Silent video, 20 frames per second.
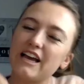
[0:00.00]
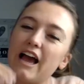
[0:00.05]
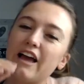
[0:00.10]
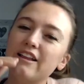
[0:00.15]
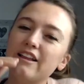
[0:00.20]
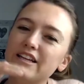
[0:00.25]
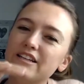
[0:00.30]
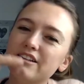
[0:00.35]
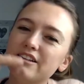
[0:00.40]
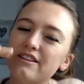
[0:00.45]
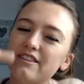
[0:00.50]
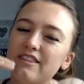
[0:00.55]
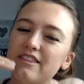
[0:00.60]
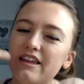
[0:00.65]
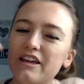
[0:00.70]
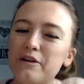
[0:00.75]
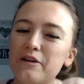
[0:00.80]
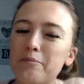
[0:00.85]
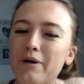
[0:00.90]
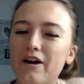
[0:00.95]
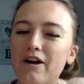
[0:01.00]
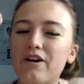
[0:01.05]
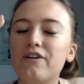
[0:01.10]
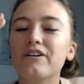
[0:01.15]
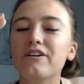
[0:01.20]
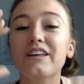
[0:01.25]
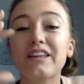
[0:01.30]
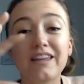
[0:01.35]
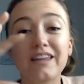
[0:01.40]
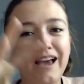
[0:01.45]
I like to think about,
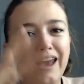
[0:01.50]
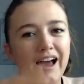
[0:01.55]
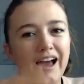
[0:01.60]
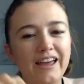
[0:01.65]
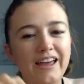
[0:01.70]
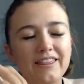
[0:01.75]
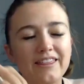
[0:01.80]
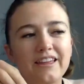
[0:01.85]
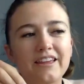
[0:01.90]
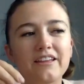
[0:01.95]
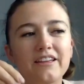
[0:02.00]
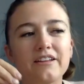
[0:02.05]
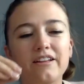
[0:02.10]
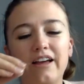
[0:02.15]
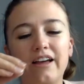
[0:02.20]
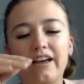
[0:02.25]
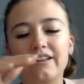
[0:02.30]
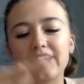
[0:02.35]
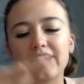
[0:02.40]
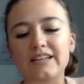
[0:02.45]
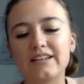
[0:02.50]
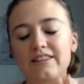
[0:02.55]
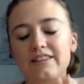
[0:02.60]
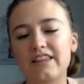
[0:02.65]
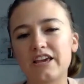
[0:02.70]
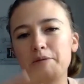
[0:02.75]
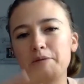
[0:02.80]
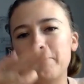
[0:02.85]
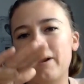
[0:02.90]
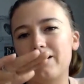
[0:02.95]
I like to
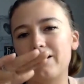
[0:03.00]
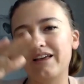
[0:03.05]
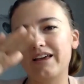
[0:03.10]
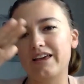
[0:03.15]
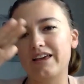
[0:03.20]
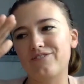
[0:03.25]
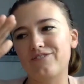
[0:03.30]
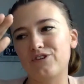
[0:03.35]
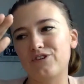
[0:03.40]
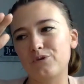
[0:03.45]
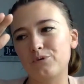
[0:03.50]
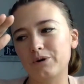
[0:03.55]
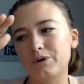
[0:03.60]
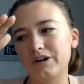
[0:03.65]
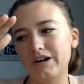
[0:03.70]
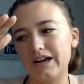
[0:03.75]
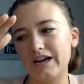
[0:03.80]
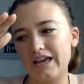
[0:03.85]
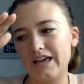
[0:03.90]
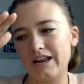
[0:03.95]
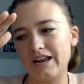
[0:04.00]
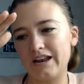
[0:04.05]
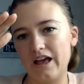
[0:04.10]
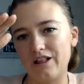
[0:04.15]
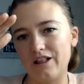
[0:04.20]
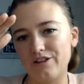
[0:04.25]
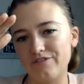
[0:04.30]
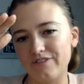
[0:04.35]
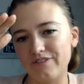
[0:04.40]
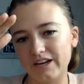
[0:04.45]
think about like if you were in an
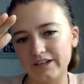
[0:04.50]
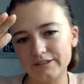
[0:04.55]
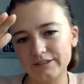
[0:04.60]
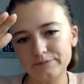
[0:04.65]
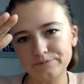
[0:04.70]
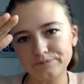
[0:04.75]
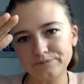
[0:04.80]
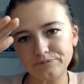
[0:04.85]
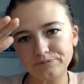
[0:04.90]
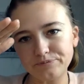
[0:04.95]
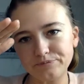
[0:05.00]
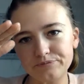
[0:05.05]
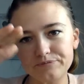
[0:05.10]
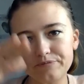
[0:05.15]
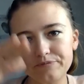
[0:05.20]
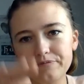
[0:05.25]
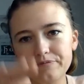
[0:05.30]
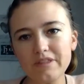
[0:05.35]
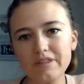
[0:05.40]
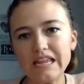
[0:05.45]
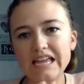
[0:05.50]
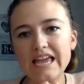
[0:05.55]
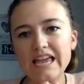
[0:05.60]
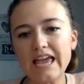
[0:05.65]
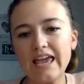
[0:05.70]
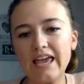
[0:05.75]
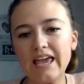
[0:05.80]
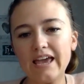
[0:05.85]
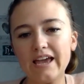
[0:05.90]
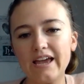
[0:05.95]
elevator.
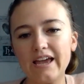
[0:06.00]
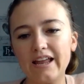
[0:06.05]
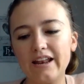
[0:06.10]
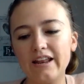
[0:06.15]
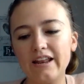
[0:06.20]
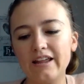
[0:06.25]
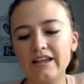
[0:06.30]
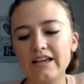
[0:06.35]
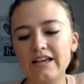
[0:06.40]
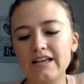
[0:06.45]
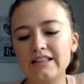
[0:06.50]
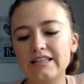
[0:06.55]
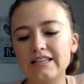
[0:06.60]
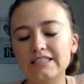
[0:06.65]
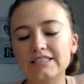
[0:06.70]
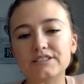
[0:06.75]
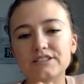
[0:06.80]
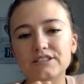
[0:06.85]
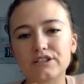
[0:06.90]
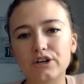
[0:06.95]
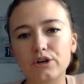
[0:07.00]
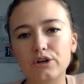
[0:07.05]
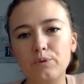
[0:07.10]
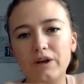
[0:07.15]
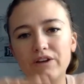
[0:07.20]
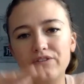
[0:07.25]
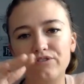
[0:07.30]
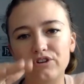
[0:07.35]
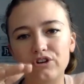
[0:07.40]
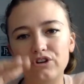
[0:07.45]
And this is a good
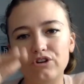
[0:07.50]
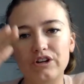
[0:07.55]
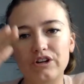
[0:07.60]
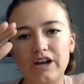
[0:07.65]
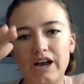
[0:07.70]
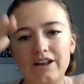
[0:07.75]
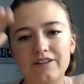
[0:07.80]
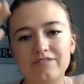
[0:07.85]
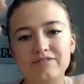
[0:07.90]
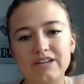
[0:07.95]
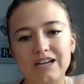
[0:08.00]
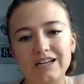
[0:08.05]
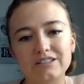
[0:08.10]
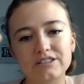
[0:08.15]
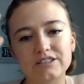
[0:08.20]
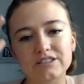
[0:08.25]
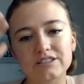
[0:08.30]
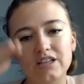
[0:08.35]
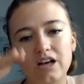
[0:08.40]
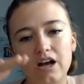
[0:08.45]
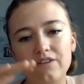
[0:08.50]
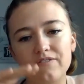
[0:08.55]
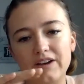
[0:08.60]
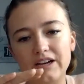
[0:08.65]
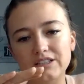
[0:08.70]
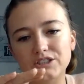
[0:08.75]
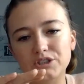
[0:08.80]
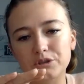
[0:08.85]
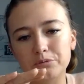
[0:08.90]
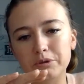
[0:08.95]
way for you to kind of test yourself
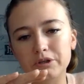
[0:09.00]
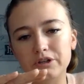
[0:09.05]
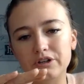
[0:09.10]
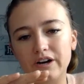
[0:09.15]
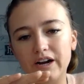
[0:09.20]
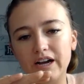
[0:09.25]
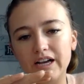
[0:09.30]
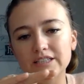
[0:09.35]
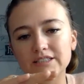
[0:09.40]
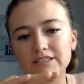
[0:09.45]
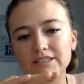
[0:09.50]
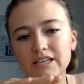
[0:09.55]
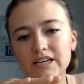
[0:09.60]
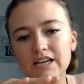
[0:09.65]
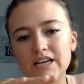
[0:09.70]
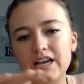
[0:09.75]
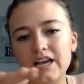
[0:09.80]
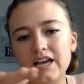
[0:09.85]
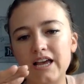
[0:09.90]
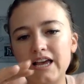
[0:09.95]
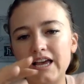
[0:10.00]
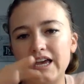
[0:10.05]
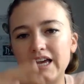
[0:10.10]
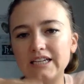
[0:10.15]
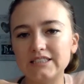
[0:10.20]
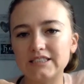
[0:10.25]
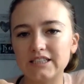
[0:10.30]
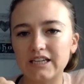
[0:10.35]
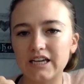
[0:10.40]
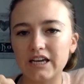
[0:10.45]
as you progress,
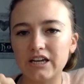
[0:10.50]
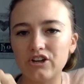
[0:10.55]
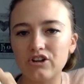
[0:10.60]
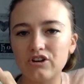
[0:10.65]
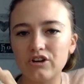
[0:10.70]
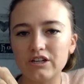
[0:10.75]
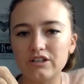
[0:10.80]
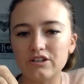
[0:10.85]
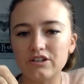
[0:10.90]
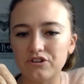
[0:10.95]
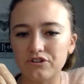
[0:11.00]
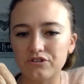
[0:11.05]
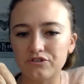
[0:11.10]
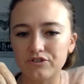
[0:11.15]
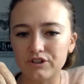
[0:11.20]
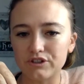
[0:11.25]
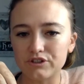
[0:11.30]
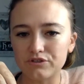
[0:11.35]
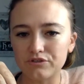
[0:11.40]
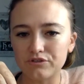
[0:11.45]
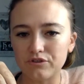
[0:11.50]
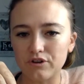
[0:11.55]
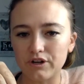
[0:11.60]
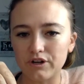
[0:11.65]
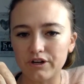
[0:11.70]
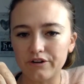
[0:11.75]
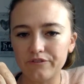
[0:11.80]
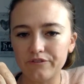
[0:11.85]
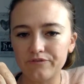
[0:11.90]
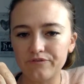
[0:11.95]
is that can you get to the first
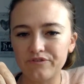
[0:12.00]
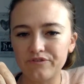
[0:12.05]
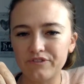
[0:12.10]
floor?